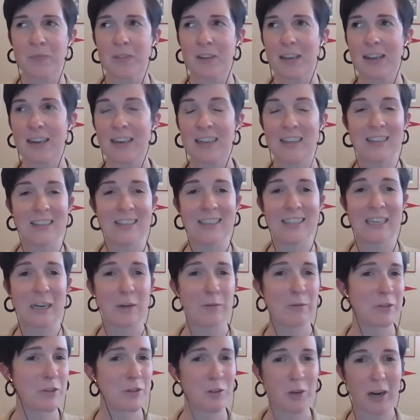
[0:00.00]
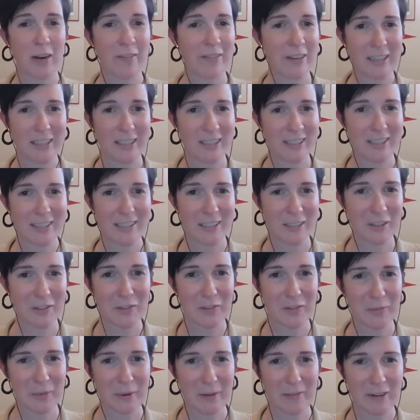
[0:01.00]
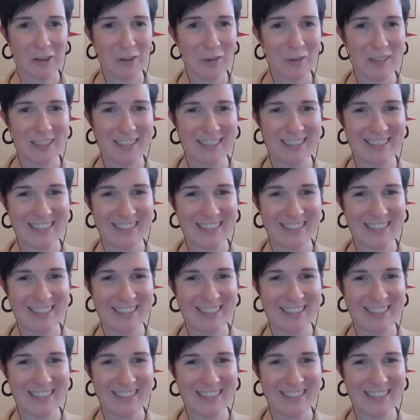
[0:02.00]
And at least I was driving distance from everyone.